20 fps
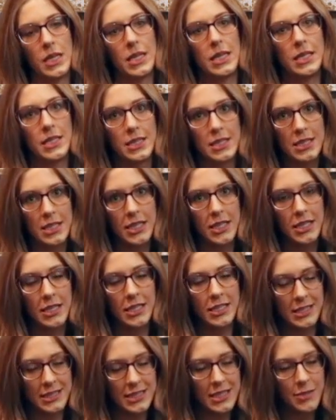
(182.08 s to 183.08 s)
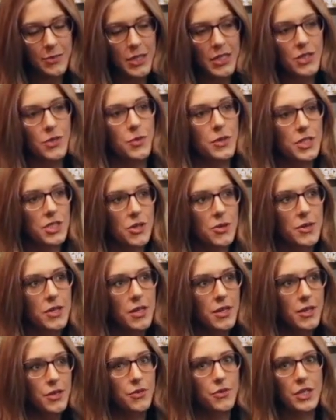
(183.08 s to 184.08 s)
in Timmins, what's going
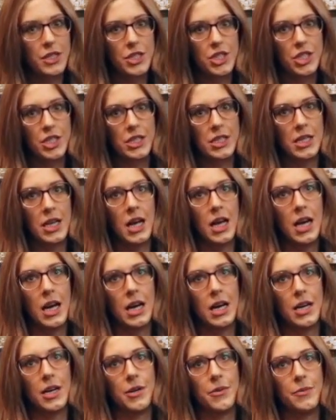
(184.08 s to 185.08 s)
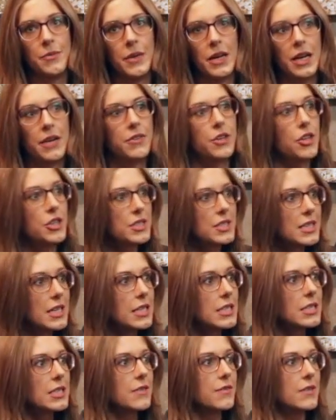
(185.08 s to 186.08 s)
on in the region. I have a good
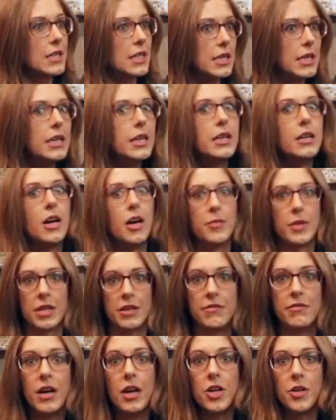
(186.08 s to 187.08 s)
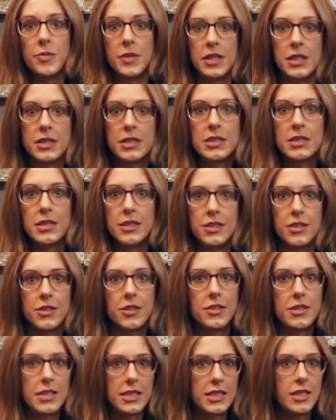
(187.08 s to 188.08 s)
sense of the economic environment, the
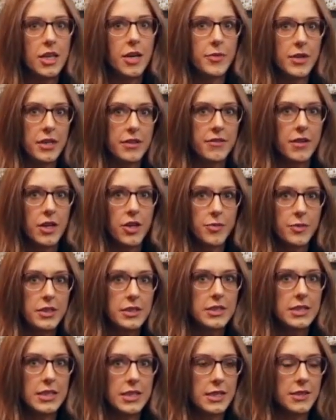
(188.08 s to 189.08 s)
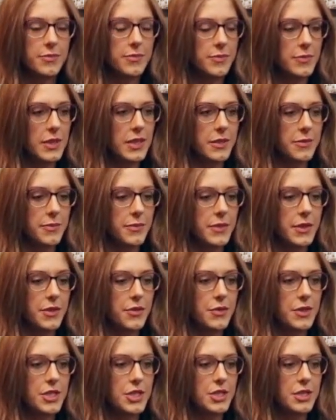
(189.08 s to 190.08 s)
current economic environment in
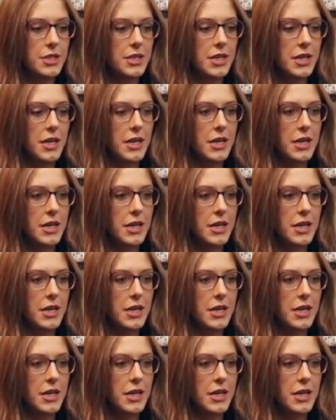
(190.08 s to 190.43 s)
the region.